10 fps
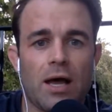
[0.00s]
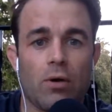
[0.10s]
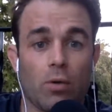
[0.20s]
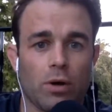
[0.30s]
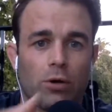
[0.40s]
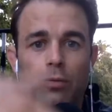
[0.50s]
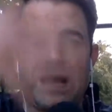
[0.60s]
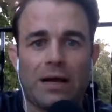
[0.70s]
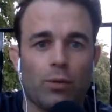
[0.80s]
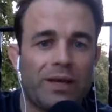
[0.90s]
Or I'll go
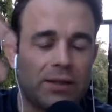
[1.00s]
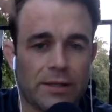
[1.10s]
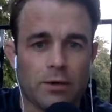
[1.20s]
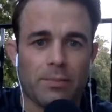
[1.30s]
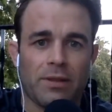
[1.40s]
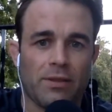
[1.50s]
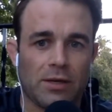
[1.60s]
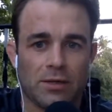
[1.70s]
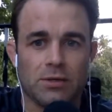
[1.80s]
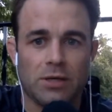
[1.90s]
back a week later, a month
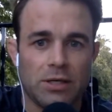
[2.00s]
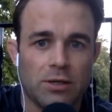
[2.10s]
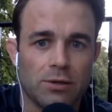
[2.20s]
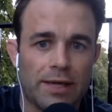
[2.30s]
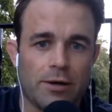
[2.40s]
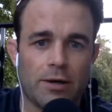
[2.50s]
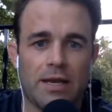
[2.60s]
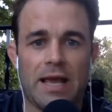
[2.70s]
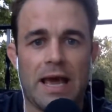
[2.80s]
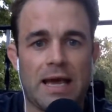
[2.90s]
later, a year later,
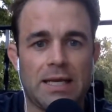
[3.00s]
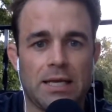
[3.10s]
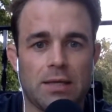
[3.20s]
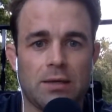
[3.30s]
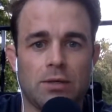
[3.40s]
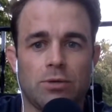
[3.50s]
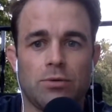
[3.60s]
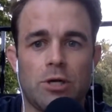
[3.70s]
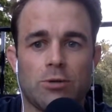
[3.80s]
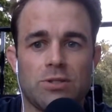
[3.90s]
and add in new
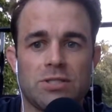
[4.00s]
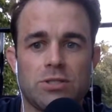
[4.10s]
notes.